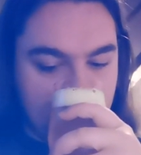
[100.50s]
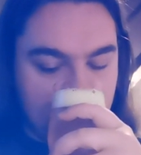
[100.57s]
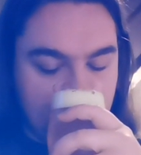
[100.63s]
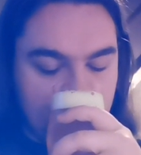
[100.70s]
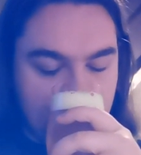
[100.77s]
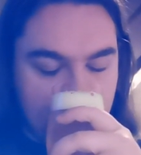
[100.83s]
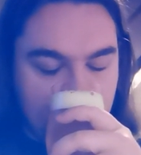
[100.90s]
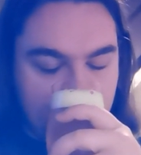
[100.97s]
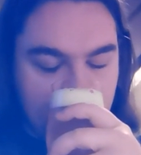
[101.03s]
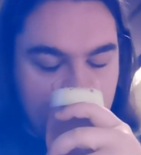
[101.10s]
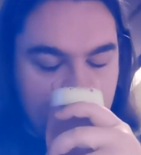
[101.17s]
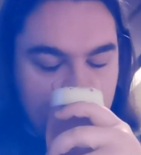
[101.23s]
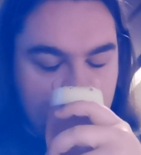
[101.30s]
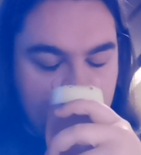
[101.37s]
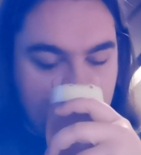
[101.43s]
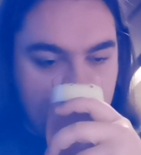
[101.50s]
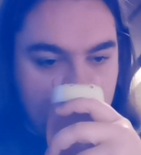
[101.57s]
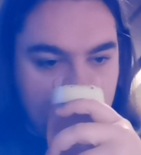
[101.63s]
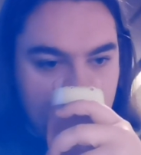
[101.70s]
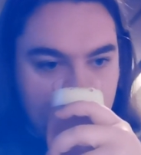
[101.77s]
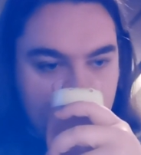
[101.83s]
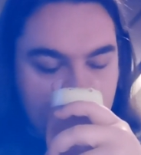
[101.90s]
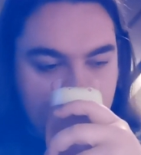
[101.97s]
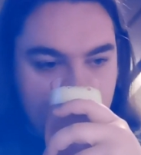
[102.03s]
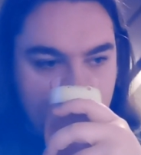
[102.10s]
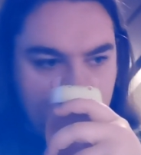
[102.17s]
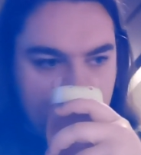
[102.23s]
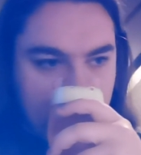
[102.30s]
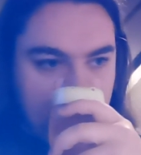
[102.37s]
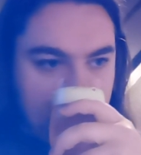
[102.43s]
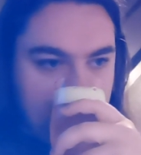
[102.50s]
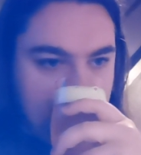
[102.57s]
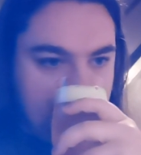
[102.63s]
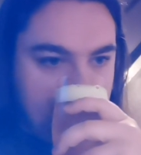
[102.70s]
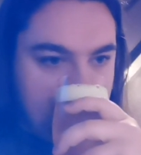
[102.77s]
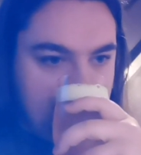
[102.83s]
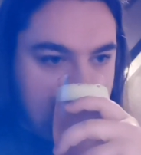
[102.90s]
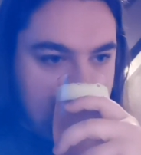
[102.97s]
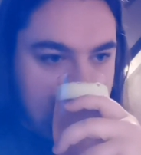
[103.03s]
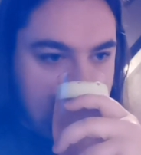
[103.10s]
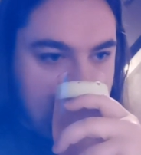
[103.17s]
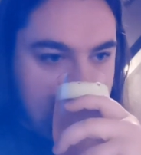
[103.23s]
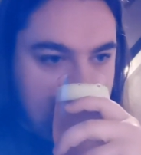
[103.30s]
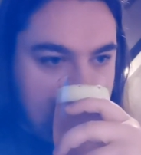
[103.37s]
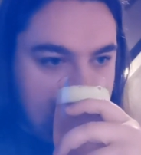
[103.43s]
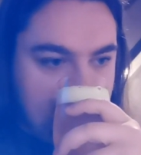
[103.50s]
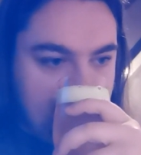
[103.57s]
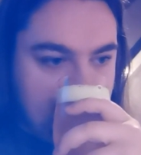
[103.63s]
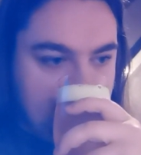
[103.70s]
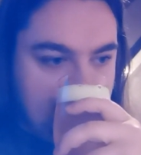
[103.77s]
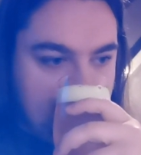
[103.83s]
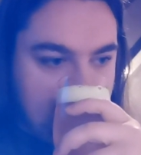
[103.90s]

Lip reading: No one is speaking in this clip.